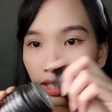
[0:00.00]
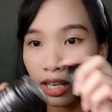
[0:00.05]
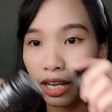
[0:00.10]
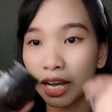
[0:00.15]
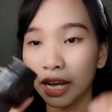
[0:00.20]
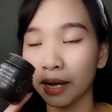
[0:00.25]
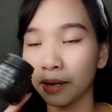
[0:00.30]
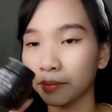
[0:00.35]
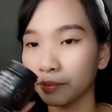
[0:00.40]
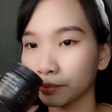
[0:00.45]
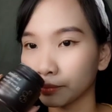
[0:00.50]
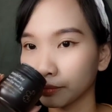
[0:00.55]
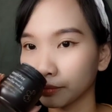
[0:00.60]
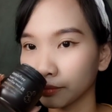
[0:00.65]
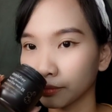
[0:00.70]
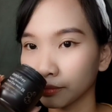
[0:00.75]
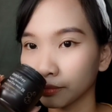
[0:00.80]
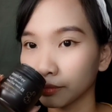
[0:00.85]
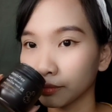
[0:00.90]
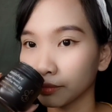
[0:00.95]

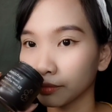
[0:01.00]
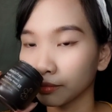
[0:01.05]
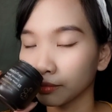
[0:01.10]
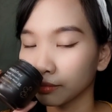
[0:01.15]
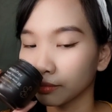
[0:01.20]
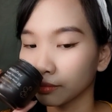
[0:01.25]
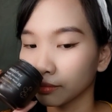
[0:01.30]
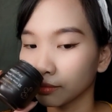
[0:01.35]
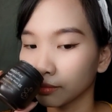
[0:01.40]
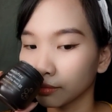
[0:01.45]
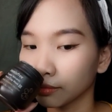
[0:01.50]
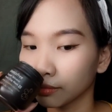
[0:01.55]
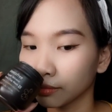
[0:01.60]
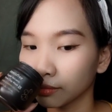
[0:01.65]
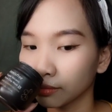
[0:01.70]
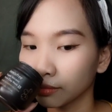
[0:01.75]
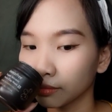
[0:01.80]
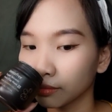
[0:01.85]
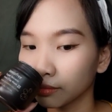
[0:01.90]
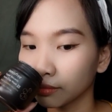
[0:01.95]

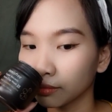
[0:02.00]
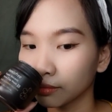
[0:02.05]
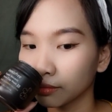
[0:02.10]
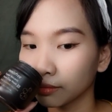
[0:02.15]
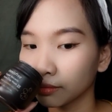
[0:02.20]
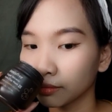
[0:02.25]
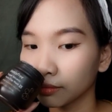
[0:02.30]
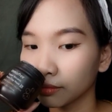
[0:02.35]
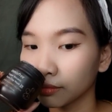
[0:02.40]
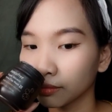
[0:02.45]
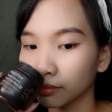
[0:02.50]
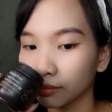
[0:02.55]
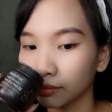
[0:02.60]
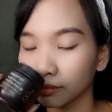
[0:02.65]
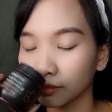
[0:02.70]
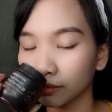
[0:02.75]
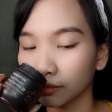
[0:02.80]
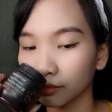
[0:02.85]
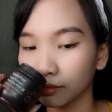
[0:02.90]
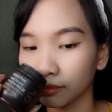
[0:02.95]

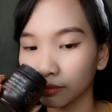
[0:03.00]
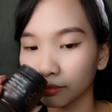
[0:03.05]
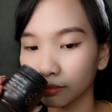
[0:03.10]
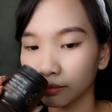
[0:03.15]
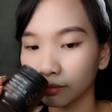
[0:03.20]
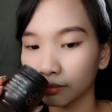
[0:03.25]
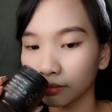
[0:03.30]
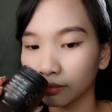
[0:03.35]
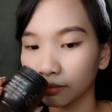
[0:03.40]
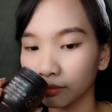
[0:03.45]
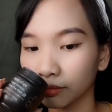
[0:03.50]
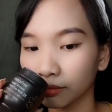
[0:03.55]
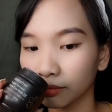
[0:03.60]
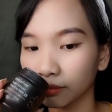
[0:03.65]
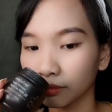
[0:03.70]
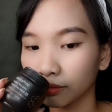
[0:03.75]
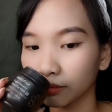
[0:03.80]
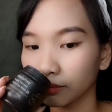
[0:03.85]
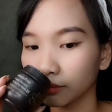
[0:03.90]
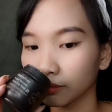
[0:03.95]

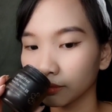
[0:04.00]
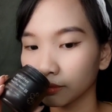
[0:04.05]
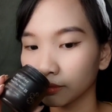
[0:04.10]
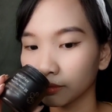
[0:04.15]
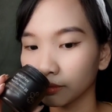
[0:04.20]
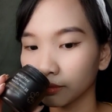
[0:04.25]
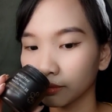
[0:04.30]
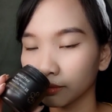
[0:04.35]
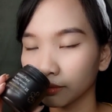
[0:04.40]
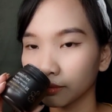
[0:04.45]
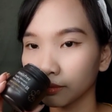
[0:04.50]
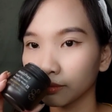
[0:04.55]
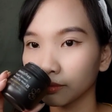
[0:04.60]
Nobody speaks.